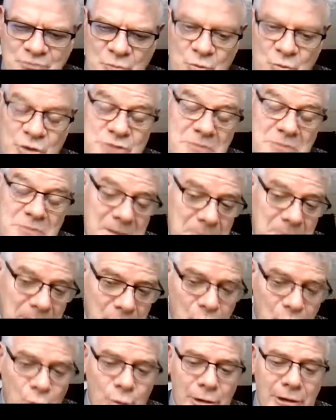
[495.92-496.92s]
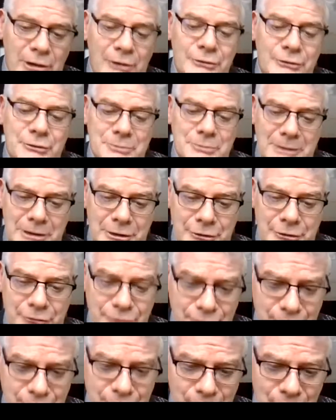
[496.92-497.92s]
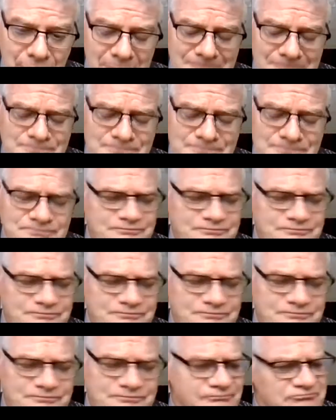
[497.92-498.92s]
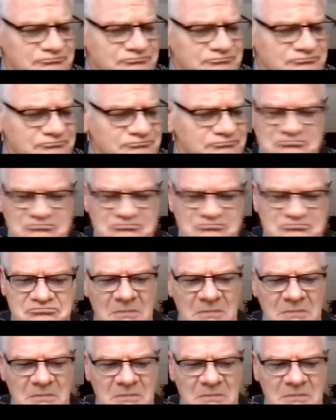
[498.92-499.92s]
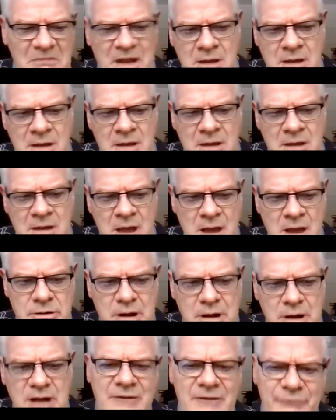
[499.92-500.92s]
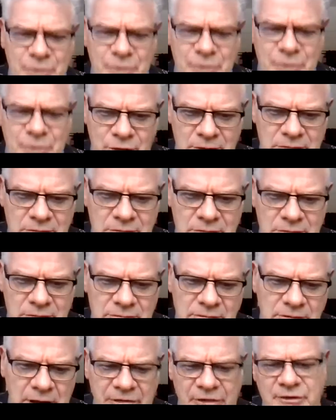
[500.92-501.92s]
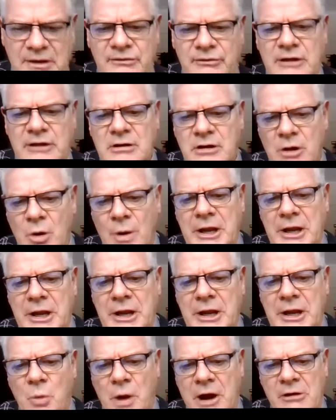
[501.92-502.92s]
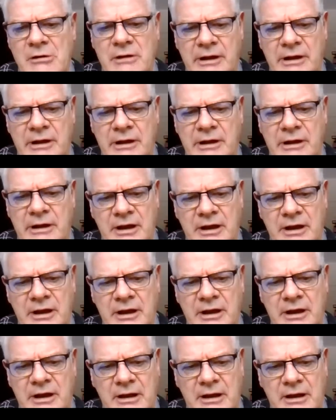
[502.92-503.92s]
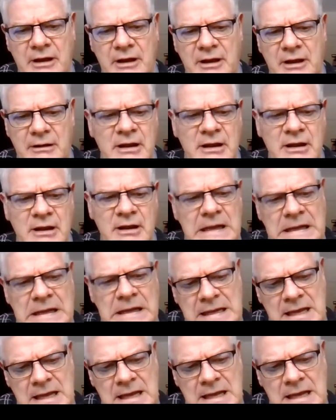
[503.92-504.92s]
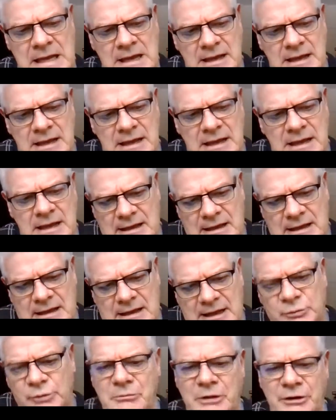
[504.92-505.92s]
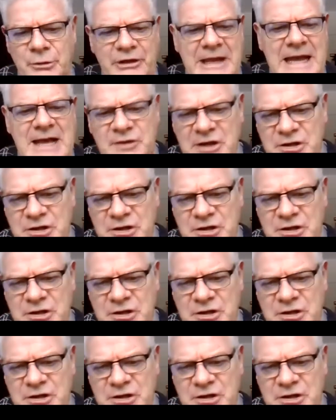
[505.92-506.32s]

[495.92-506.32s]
which many people will ultimately do, you're not comfortable in the sense that you can go anywhere. And as we're familiar with the gas station model of today,